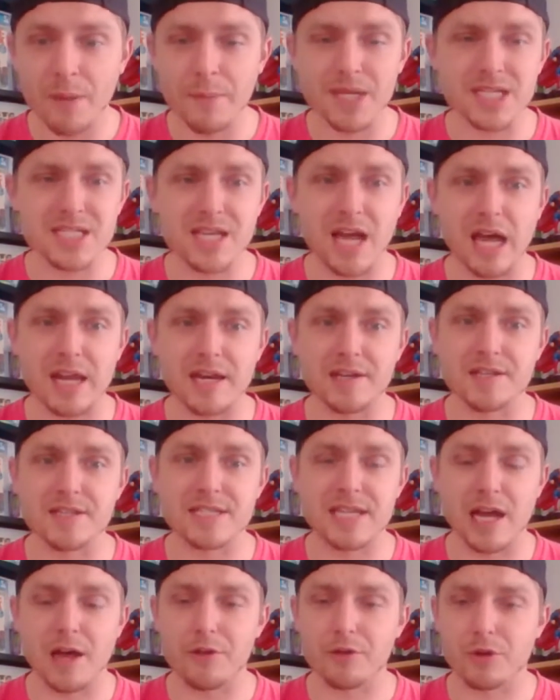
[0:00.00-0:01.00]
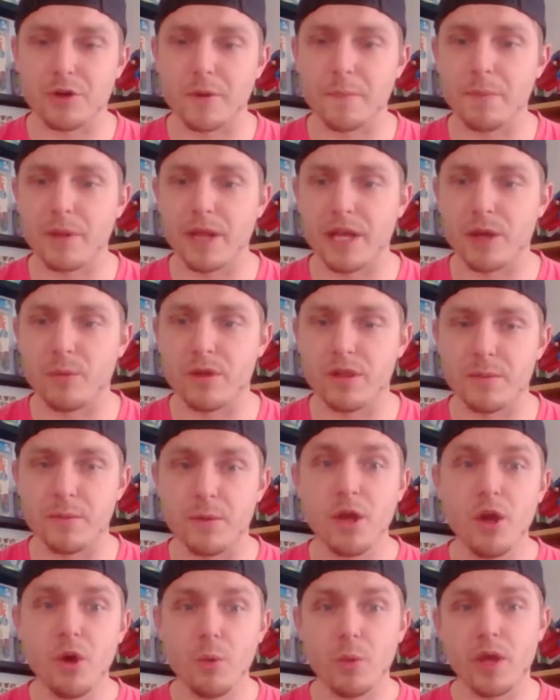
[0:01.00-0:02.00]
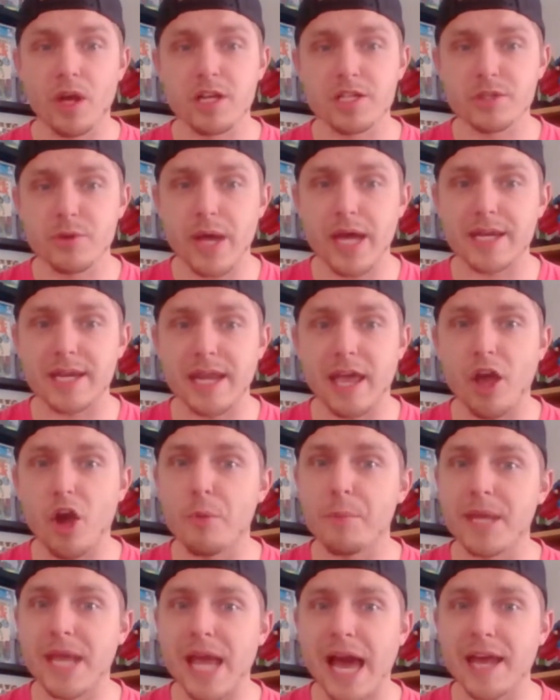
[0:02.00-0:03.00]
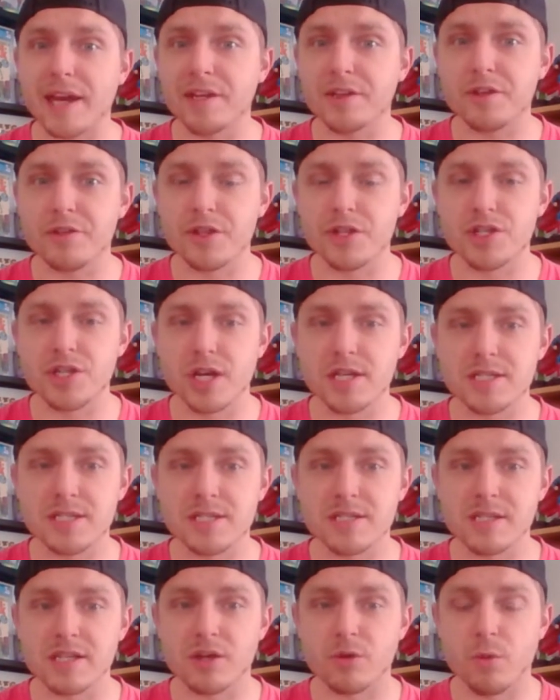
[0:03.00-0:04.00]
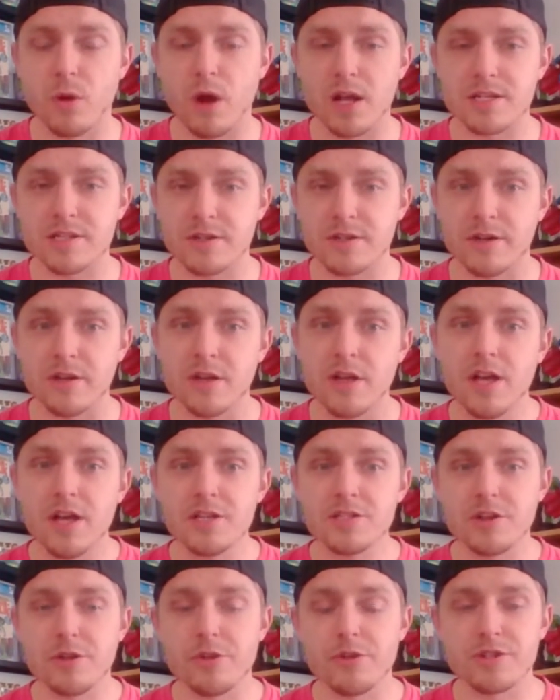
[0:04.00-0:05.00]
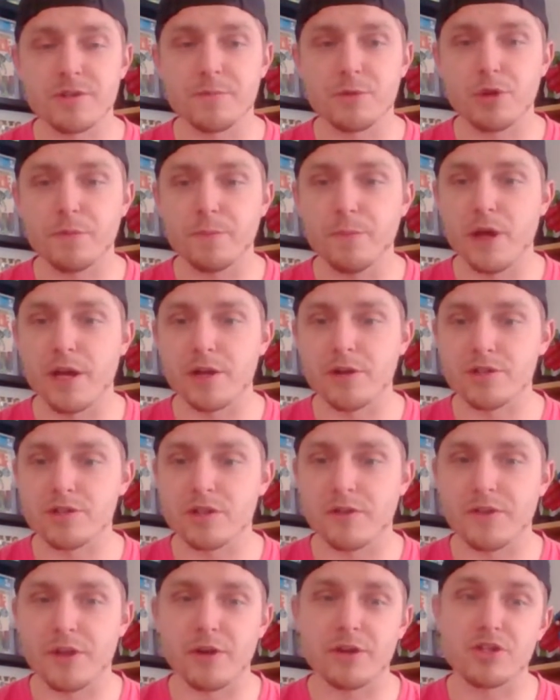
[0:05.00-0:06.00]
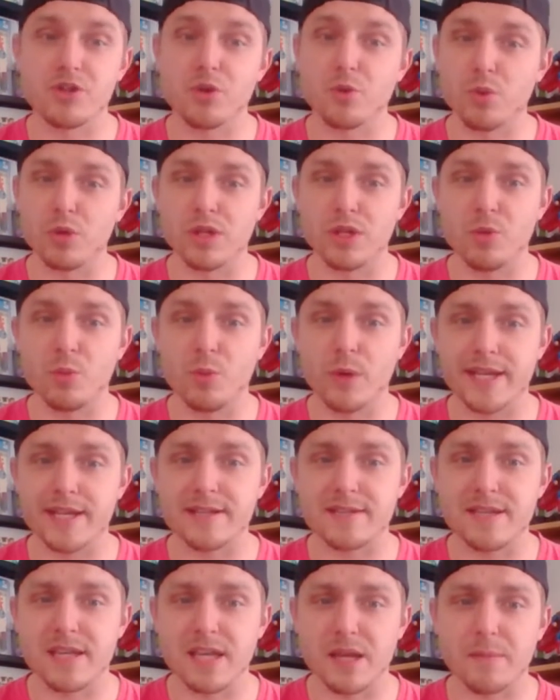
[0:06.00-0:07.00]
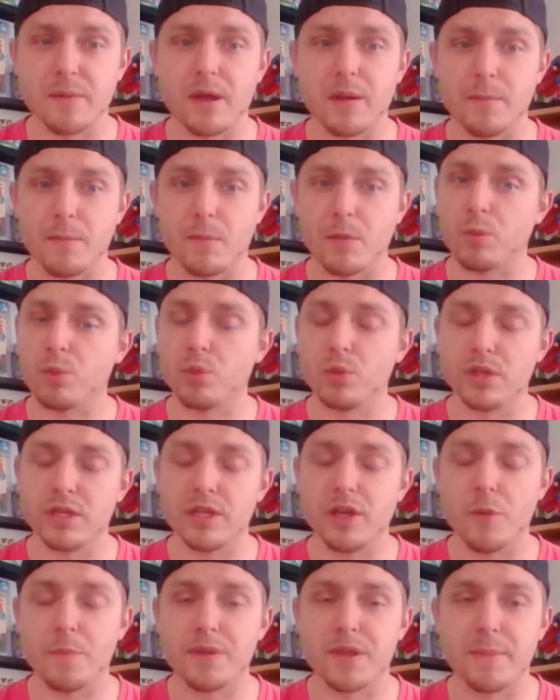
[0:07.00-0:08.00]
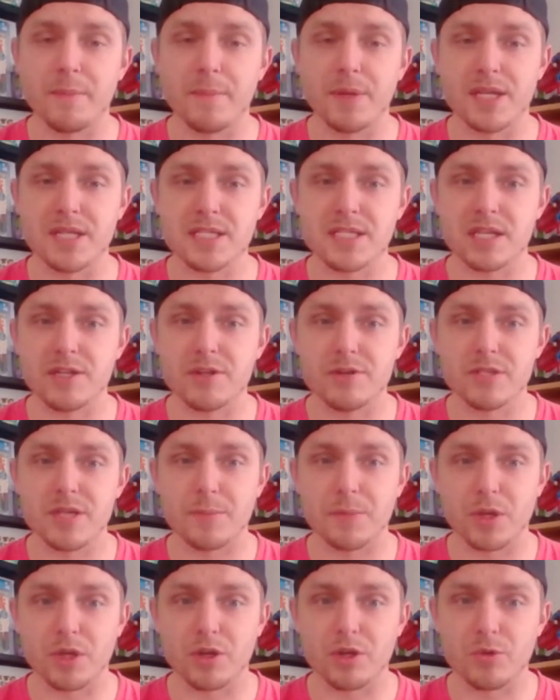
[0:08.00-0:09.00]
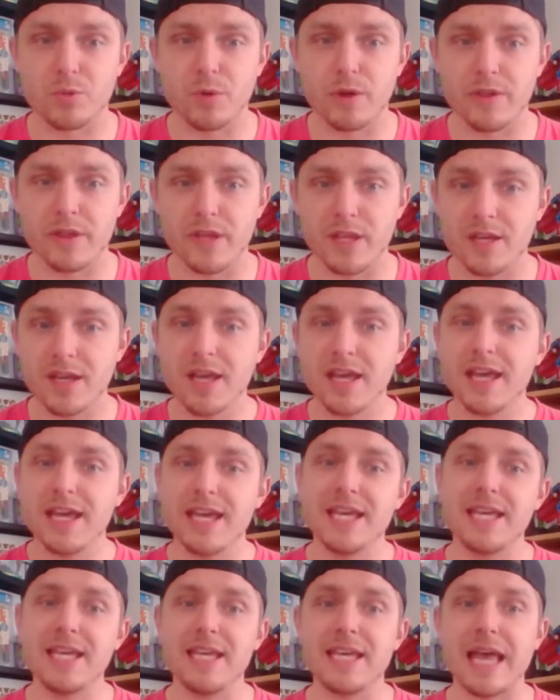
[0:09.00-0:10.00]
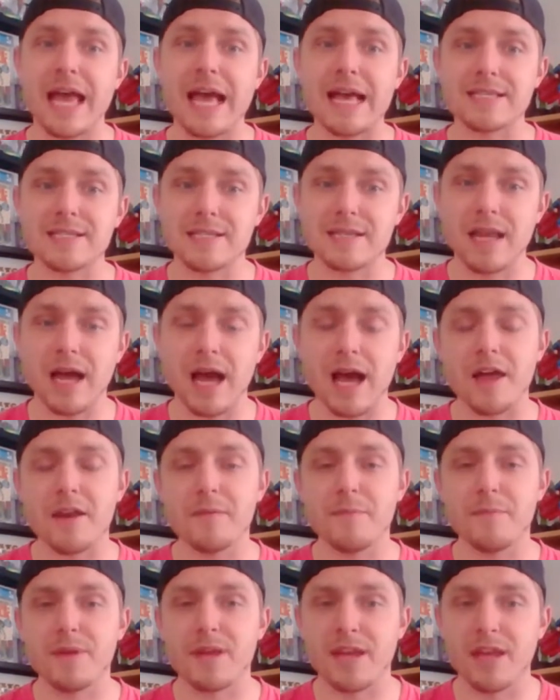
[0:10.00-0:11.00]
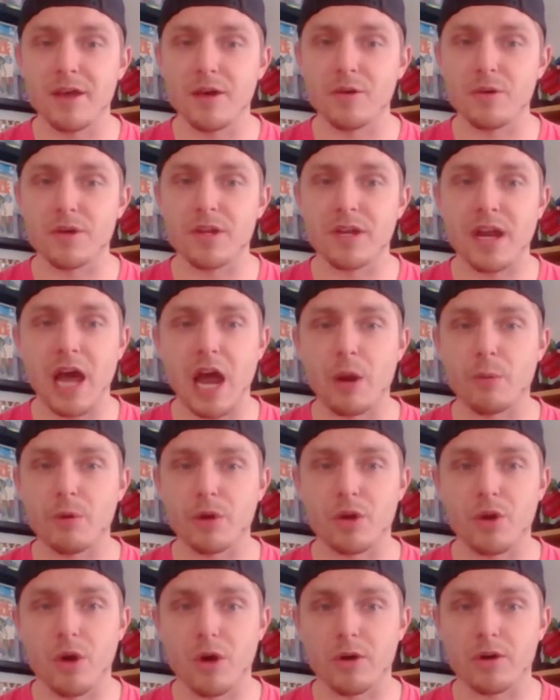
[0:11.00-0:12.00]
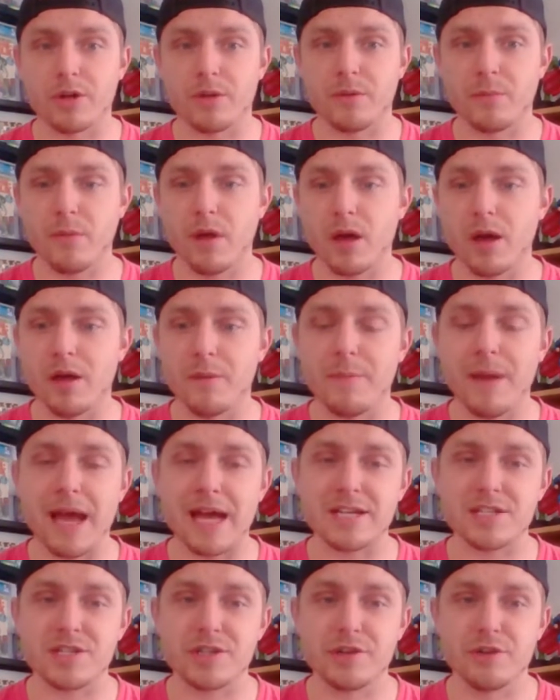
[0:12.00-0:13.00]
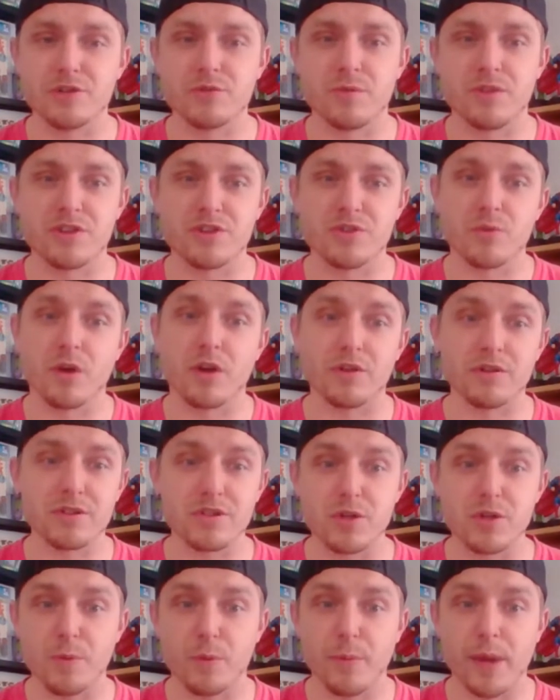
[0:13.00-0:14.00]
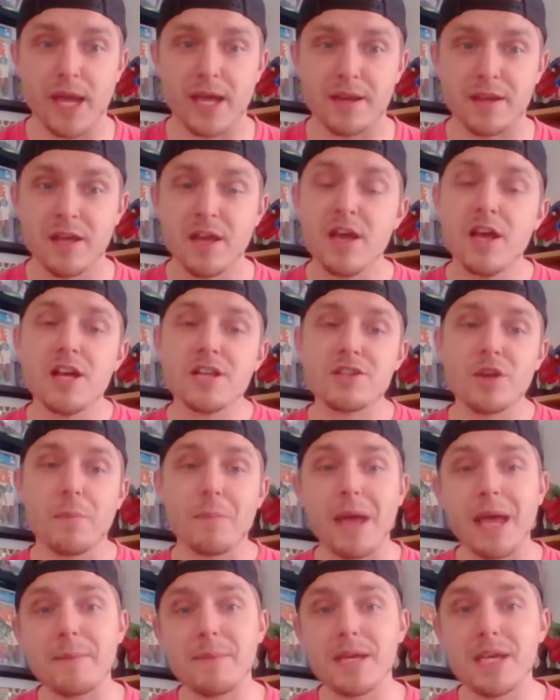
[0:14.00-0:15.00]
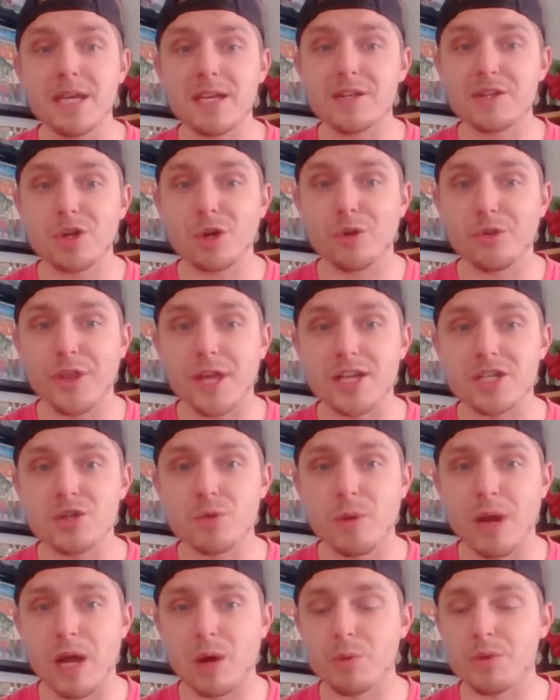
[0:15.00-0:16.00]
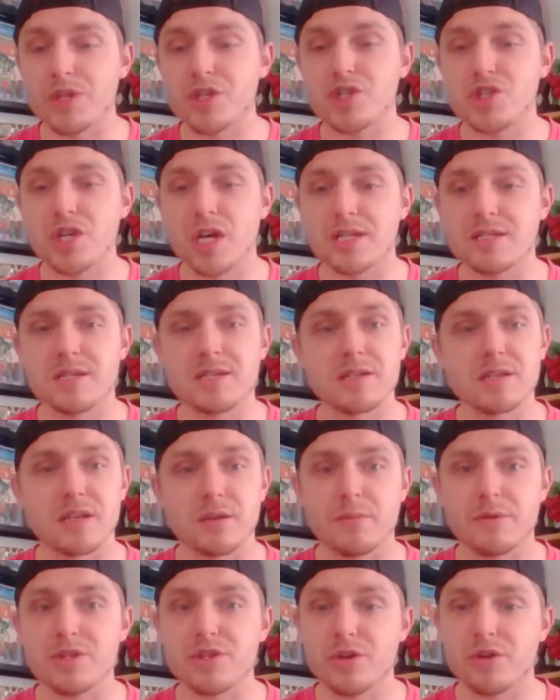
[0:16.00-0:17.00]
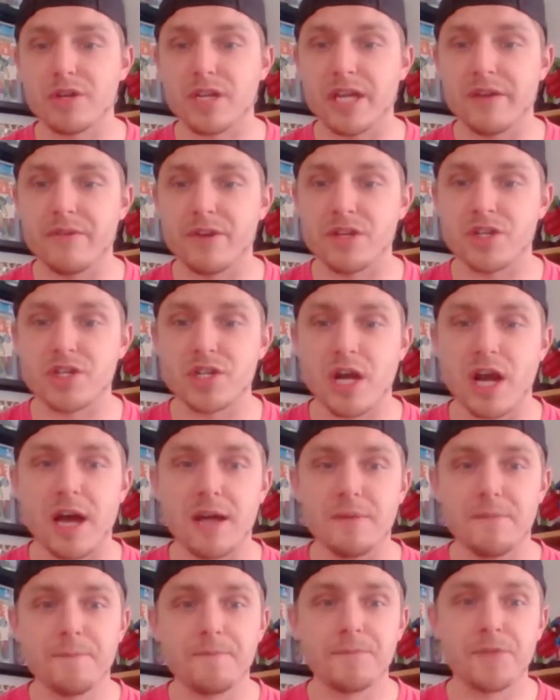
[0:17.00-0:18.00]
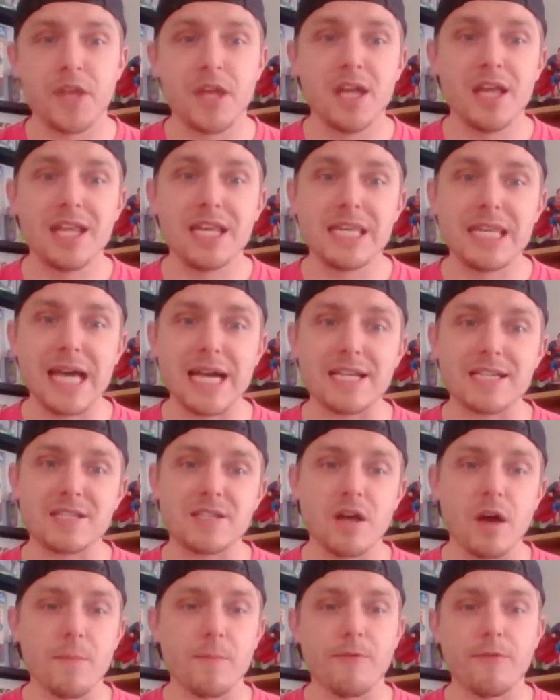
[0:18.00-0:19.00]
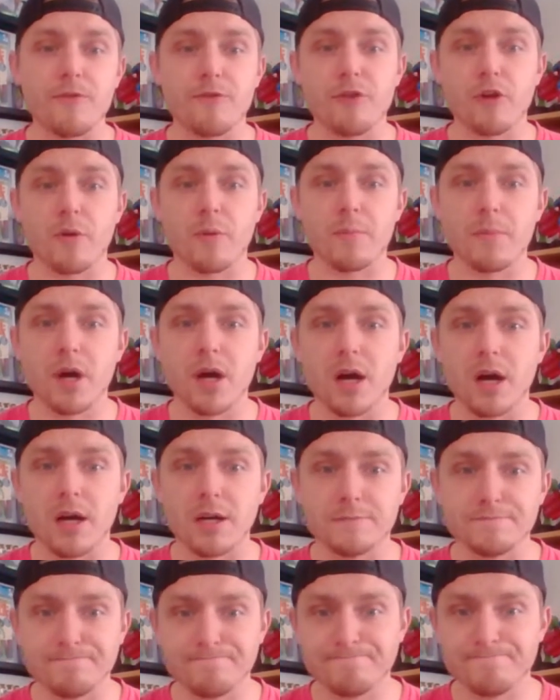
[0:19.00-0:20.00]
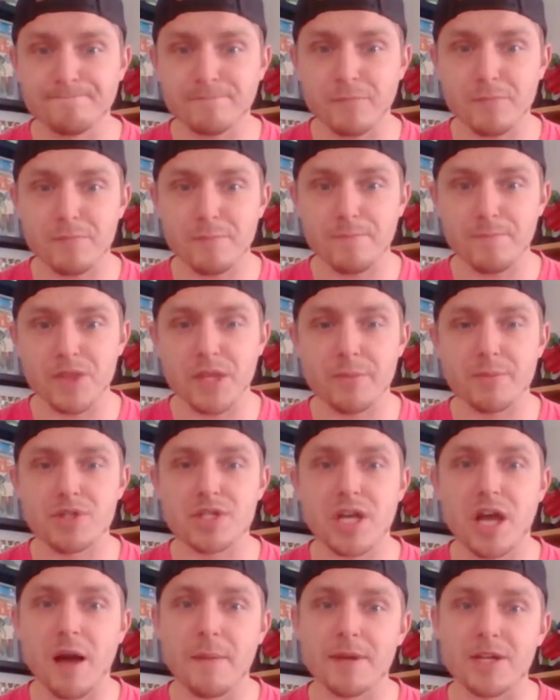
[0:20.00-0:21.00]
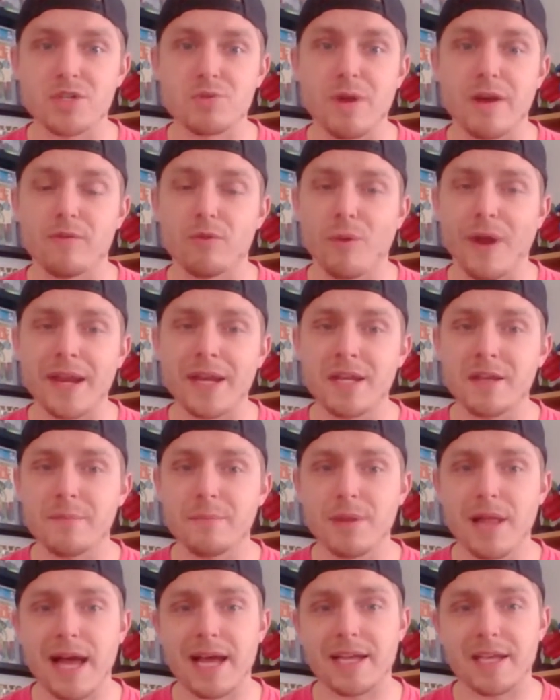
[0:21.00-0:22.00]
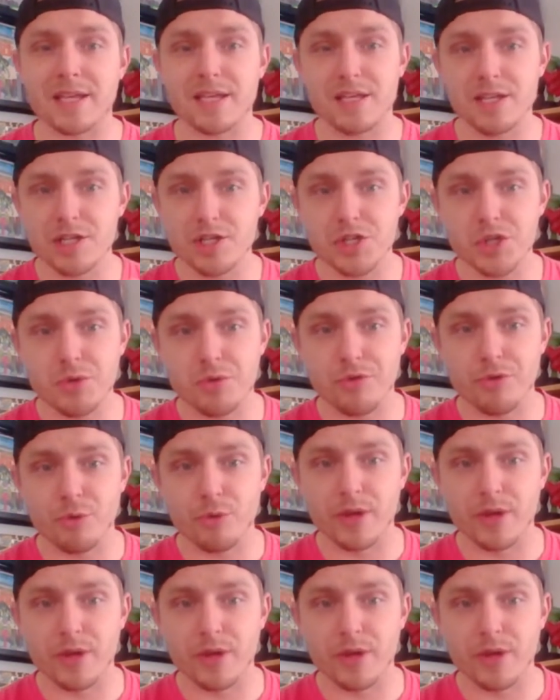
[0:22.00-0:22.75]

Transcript: I'm excited to see how they're going to play with him. We also had Naomi added to the Justice League roster. So there's some new players on there. It's a really wicked team. I'm really hoping that Bendis can do something good with it. He has not been held in high regard in past years with his run on Superman. So maybe he can turn things around with this Justice League. Be sure to give it a shot. Next up from Image Comics, we have Radiant Black, issue